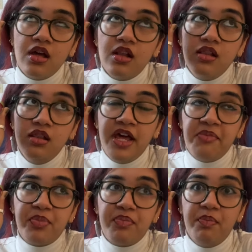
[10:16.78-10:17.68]

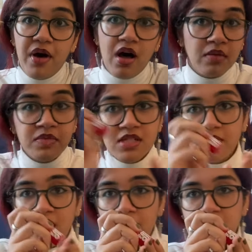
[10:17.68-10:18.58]
lip balm
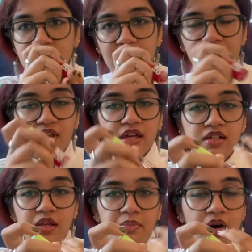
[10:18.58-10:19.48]
sometimes, because I feel like
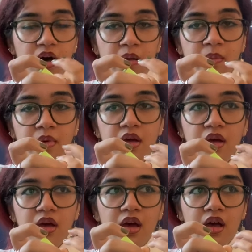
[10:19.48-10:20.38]
lip balm
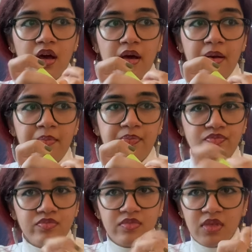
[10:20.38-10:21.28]

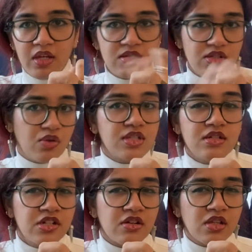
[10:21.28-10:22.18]
like soaks
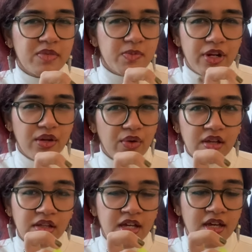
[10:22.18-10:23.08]
into your lips pretty
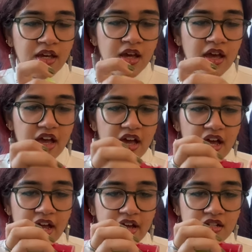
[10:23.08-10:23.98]
quickly,
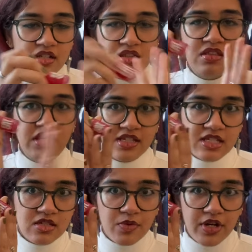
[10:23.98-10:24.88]
and this
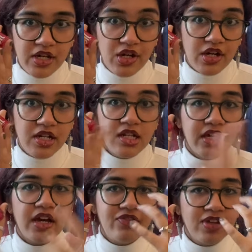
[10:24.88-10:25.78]
is pretty good.
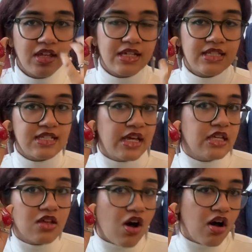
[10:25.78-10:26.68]
Like I feel like it
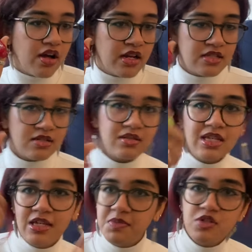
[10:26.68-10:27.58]
stays on and
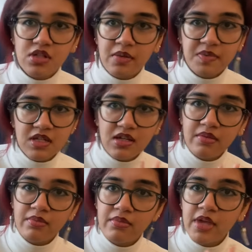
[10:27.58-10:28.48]
keeps your lips like
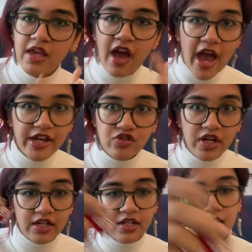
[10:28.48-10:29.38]

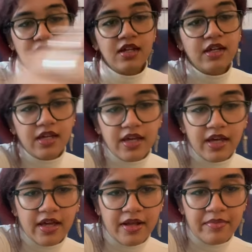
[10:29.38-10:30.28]
hydrated.
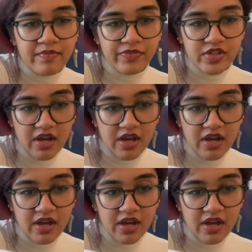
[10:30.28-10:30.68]
So I